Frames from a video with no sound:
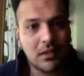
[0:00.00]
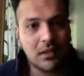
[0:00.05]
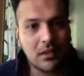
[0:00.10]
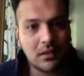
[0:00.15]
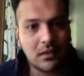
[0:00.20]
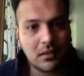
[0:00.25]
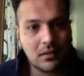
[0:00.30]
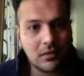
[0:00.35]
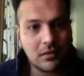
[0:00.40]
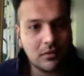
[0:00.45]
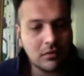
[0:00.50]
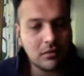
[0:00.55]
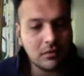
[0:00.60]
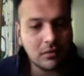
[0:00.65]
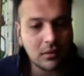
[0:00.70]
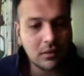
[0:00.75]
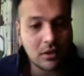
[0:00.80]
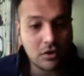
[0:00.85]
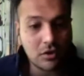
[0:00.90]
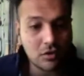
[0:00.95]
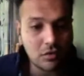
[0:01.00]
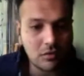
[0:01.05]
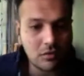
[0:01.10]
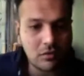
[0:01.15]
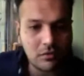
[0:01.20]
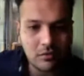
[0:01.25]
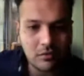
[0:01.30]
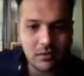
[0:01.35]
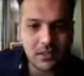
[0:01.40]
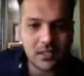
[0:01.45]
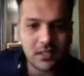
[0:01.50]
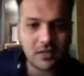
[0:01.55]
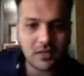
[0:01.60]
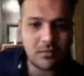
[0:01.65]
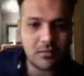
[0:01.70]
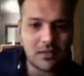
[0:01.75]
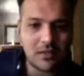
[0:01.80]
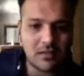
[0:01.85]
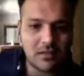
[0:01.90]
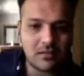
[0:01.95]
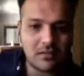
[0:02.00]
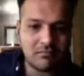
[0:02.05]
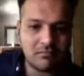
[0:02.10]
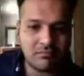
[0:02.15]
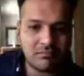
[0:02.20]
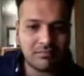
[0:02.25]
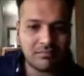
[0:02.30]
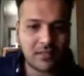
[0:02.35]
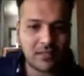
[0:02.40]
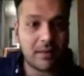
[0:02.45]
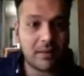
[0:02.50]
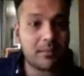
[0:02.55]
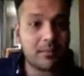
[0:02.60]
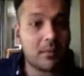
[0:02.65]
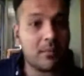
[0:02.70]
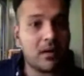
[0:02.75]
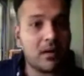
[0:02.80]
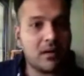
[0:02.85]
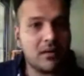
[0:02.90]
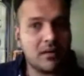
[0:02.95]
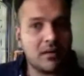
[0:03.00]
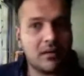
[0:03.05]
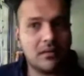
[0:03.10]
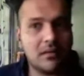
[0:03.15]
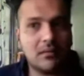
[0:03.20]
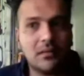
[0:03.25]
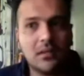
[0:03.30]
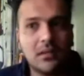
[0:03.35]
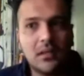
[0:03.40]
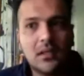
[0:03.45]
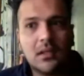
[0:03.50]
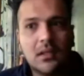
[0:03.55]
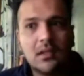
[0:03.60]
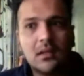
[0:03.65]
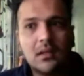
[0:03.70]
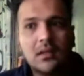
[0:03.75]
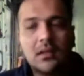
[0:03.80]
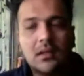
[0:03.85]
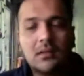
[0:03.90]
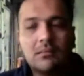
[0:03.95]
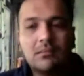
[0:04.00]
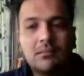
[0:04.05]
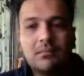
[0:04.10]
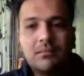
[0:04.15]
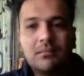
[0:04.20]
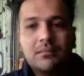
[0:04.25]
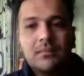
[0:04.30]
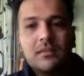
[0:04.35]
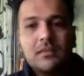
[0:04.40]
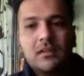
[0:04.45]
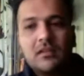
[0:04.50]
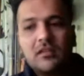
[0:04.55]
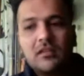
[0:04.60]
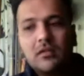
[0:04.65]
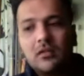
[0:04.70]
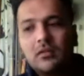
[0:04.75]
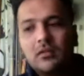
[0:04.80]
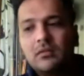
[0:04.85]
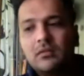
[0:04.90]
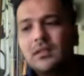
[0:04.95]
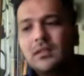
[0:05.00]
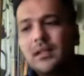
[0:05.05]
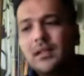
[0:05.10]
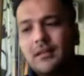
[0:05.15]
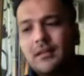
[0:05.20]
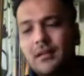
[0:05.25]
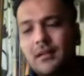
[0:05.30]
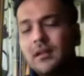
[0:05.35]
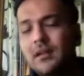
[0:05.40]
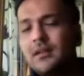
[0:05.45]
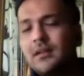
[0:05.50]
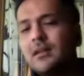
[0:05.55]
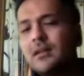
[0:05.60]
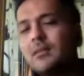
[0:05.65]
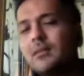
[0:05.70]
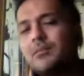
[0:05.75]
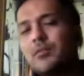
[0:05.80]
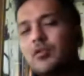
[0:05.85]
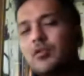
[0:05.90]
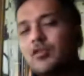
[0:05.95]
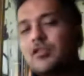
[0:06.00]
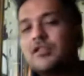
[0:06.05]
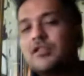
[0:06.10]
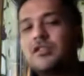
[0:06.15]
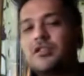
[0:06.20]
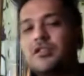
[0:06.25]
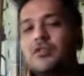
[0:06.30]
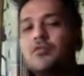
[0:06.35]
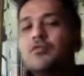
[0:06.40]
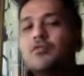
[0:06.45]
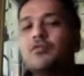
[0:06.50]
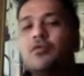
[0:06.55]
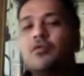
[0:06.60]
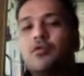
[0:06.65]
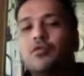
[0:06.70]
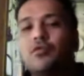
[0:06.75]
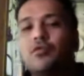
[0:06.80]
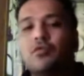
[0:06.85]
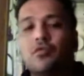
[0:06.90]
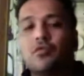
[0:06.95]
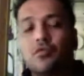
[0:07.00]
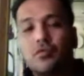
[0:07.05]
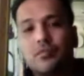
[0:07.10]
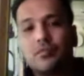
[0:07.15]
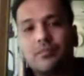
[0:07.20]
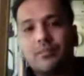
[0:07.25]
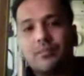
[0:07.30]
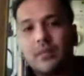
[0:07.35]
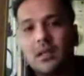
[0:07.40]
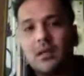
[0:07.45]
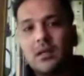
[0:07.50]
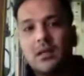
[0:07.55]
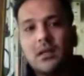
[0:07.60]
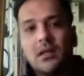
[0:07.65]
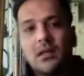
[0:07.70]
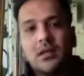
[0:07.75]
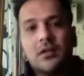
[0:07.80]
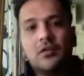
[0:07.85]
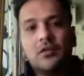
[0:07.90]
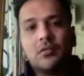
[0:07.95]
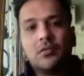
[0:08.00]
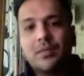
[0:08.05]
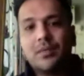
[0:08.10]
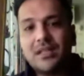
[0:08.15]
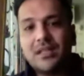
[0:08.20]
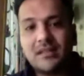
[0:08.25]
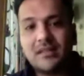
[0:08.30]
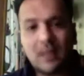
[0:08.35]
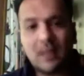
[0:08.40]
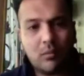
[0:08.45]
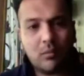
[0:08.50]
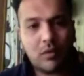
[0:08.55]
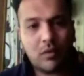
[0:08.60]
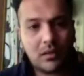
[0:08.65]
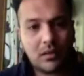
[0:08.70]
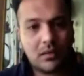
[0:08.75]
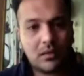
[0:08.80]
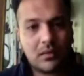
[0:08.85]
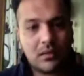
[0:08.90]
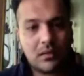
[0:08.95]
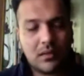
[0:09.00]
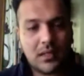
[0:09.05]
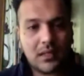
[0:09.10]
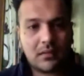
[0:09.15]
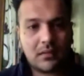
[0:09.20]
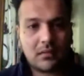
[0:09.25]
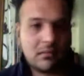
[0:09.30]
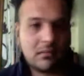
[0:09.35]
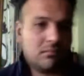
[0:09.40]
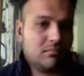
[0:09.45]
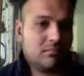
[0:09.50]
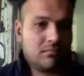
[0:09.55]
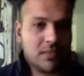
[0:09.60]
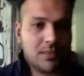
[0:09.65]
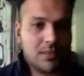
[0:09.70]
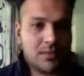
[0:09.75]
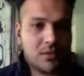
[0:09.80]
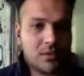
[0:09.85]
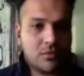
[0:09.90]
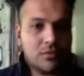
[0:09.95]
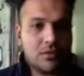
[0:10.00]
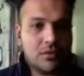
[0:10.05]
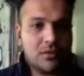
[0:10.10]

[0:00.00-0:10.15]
you know, cajoled? Do they need to be reprimanded? So it really, really pushes you to be someone that maybe you